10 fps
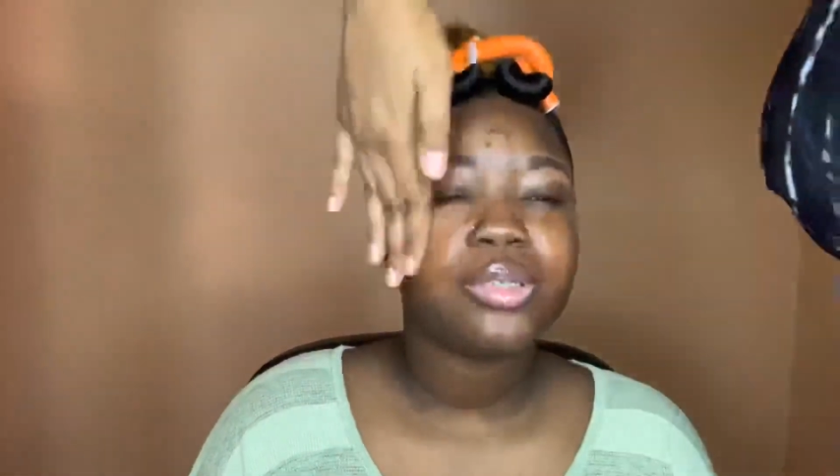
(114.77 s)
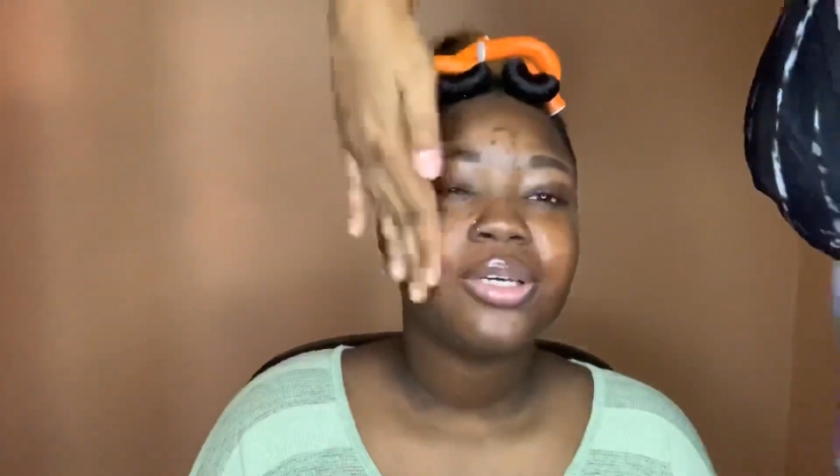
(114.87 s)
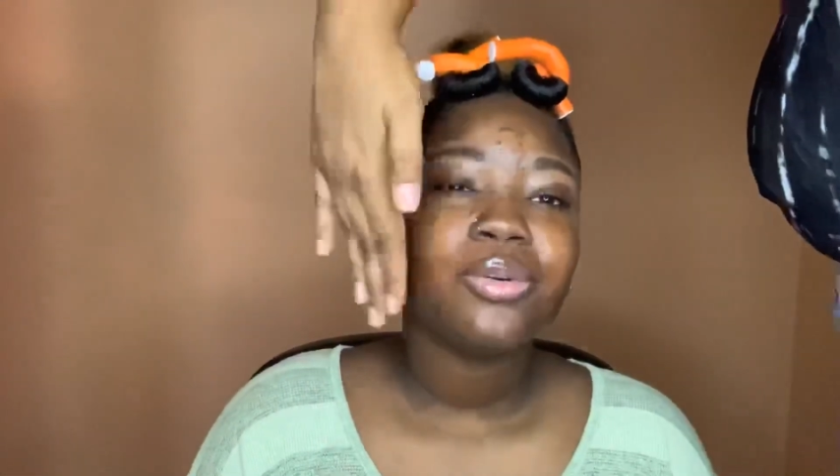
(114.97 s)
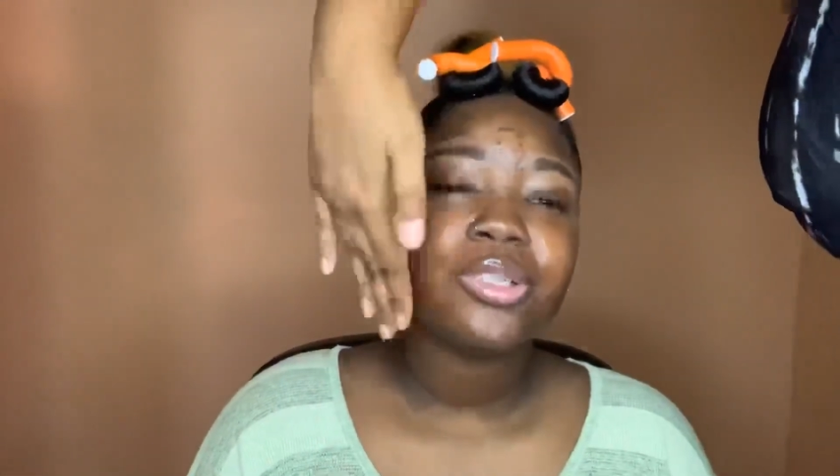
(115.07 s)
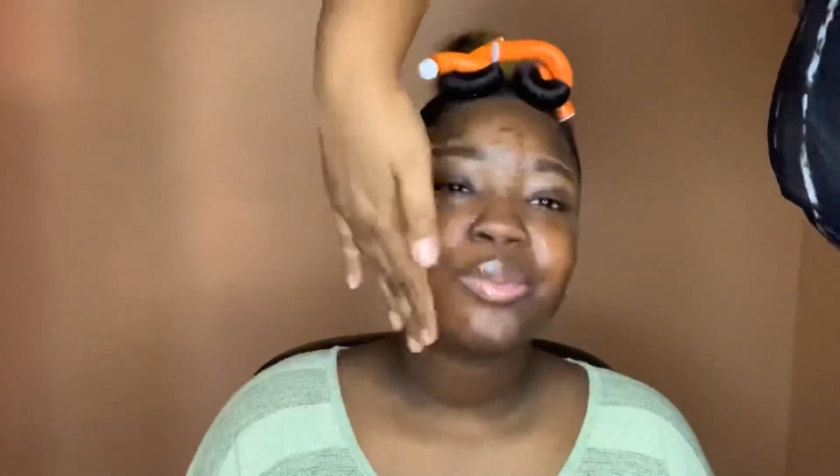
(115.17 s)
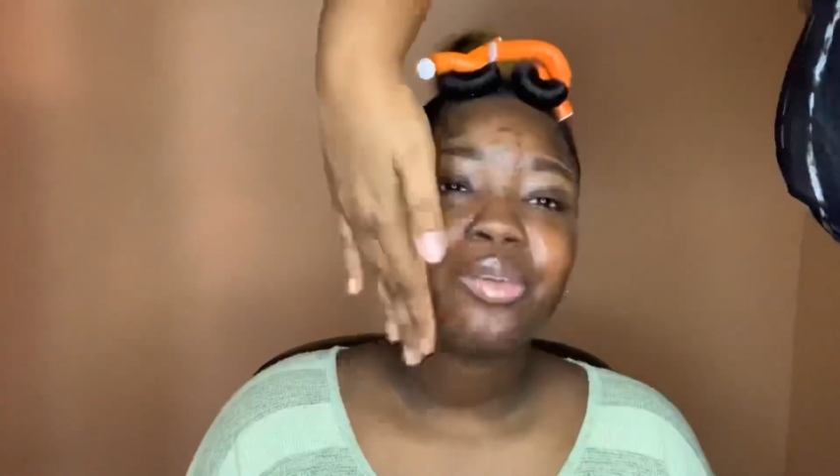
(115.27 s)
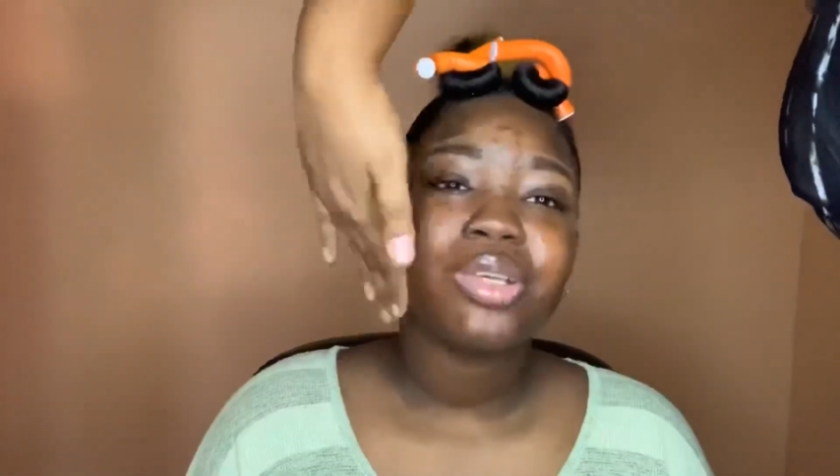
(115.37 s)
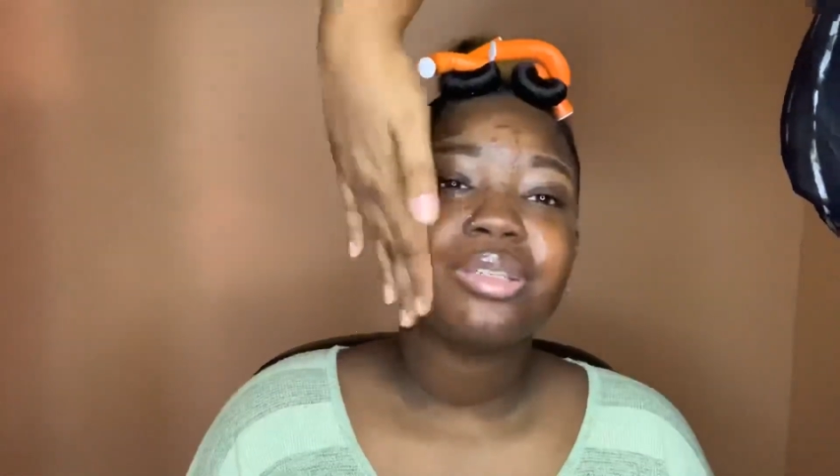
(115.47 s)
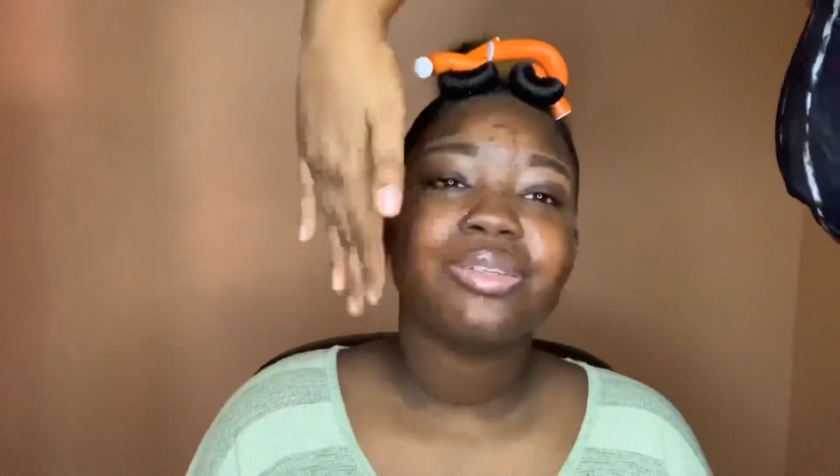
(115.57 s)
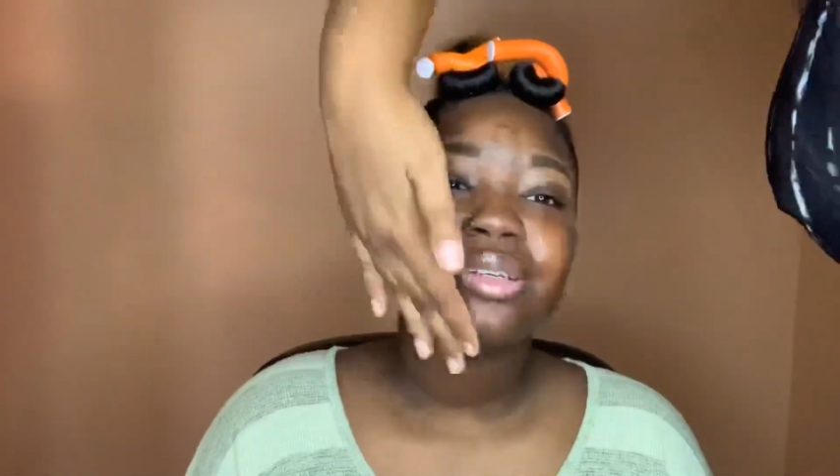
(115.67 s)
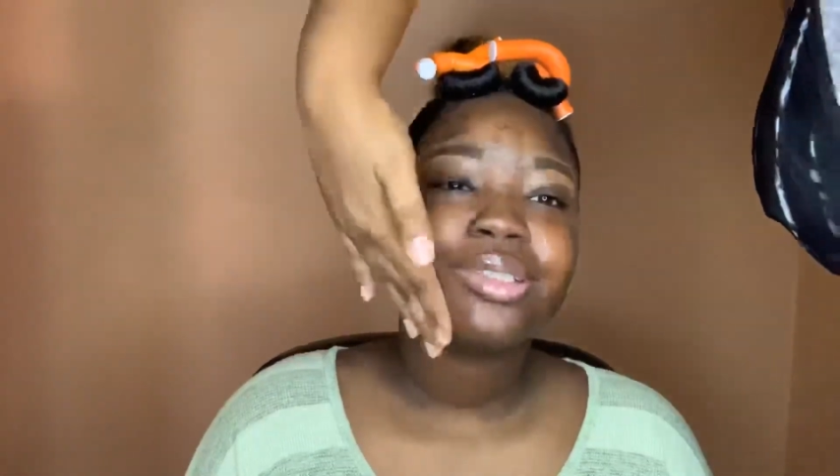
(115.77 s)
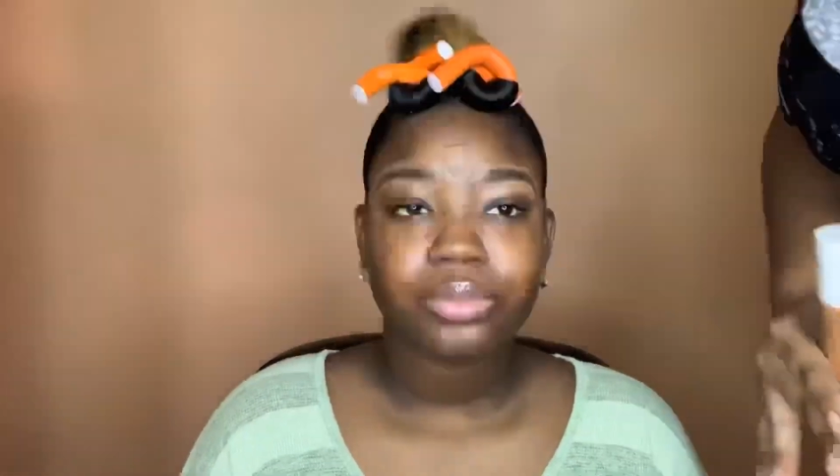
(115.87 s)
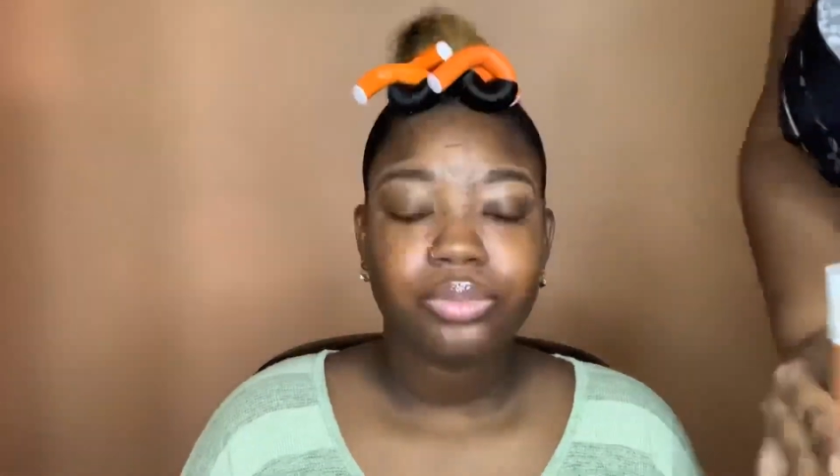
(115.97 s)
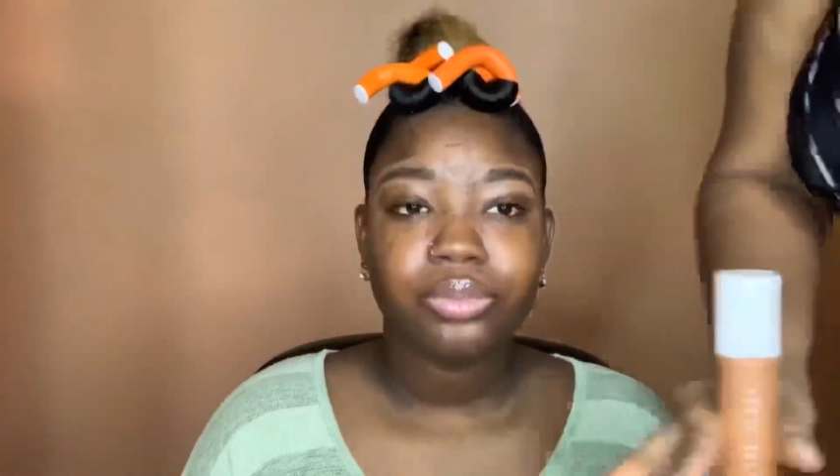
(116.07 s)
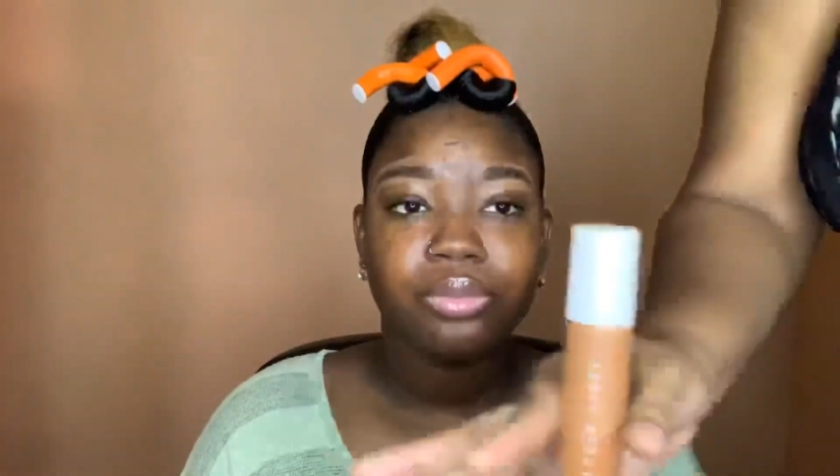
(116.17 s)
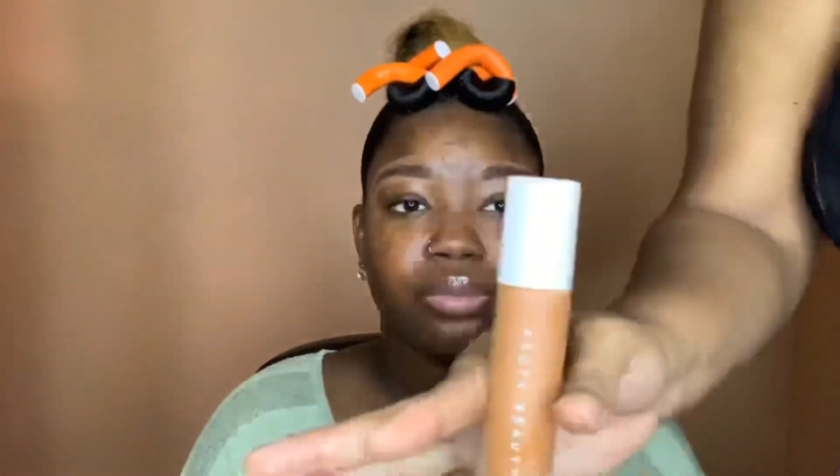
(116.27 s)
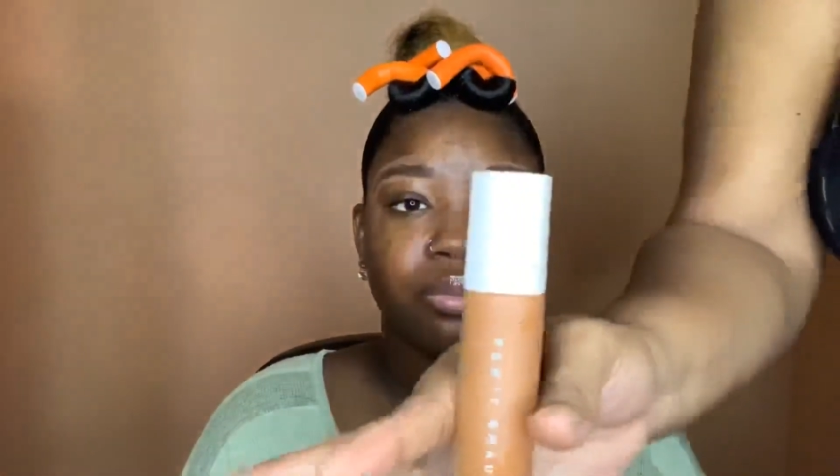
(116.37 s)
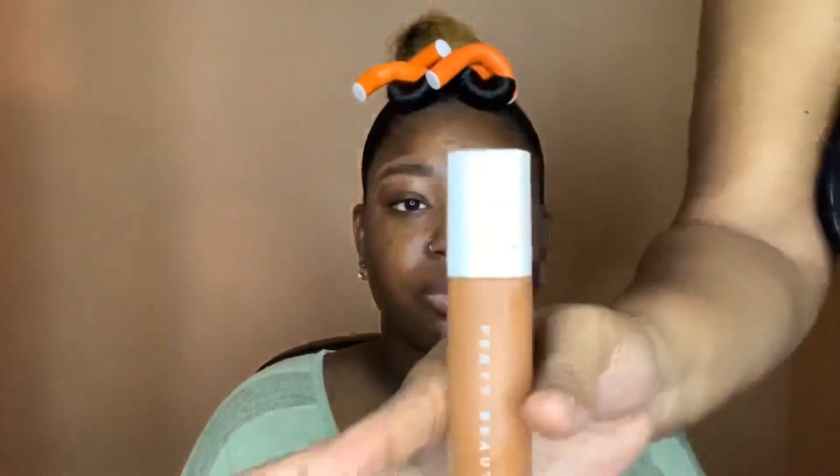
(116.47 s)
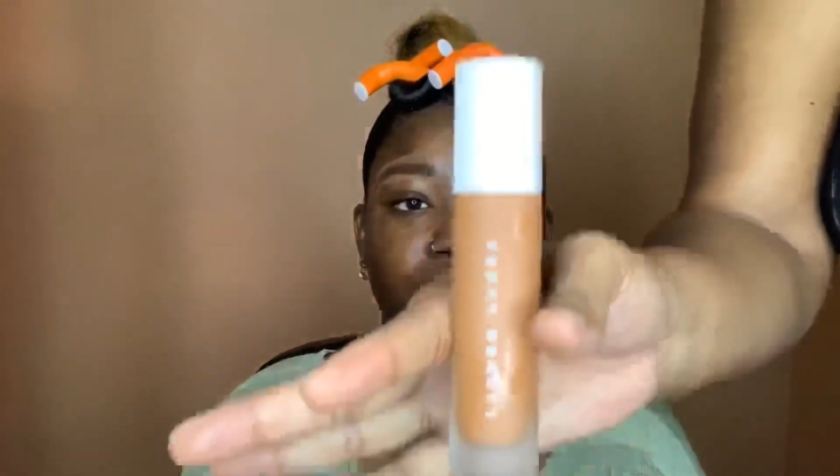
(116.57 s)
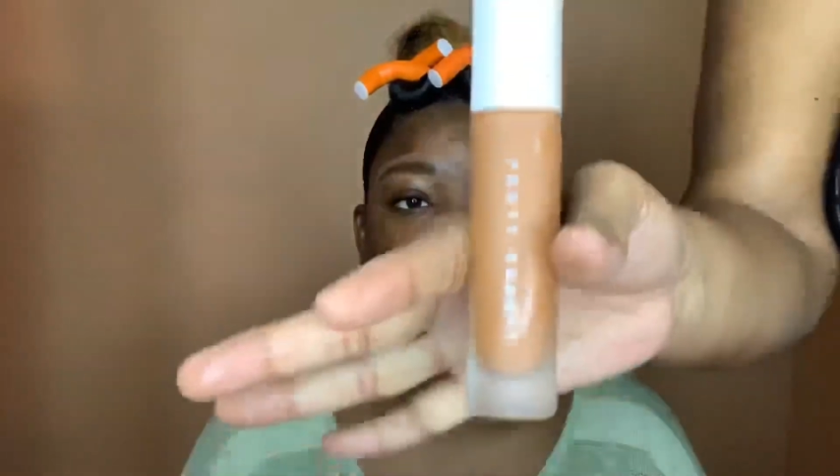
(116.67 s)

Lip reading: mattifier. So this is really great.